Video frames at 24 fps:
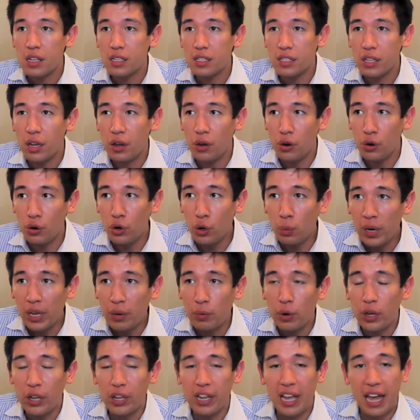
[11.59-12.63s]
So
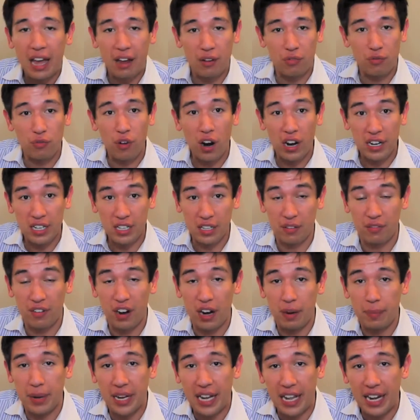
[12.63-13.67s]
normally what you get right at the
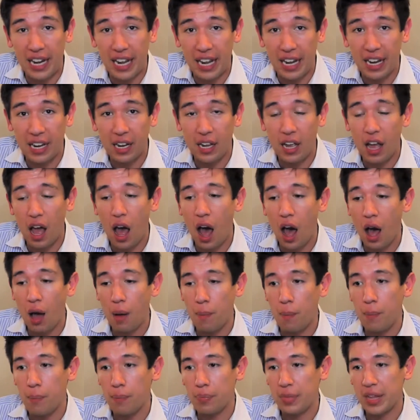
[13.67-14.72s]
very beginning
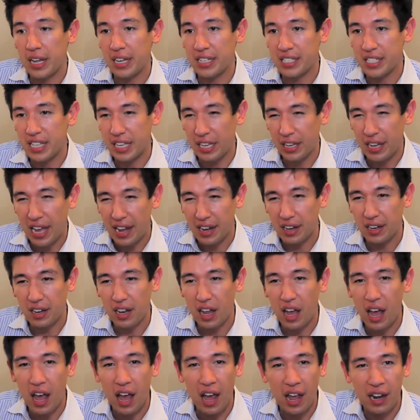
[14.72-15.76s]
um, is that you get
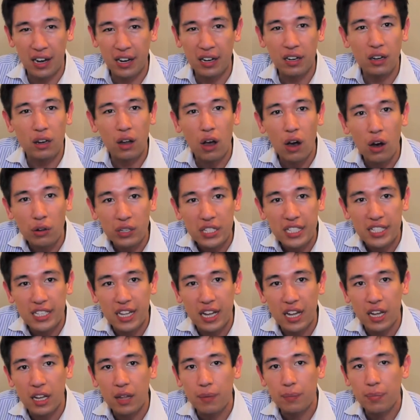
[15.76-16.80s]
a little
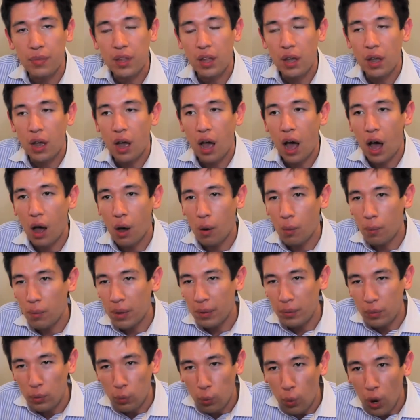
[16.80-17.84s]
ulcer, uh,
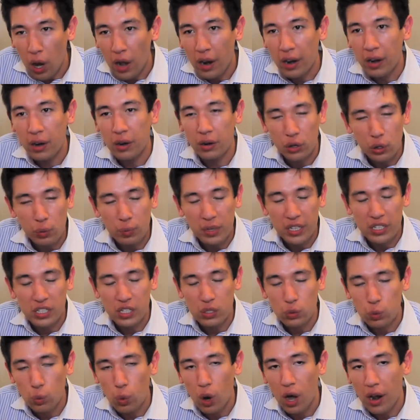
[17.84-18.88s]
maybe one, normally
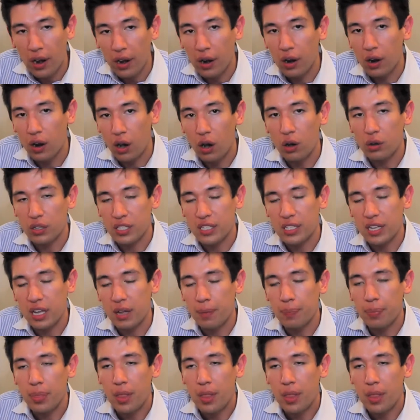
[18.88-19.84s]
just one ulcer,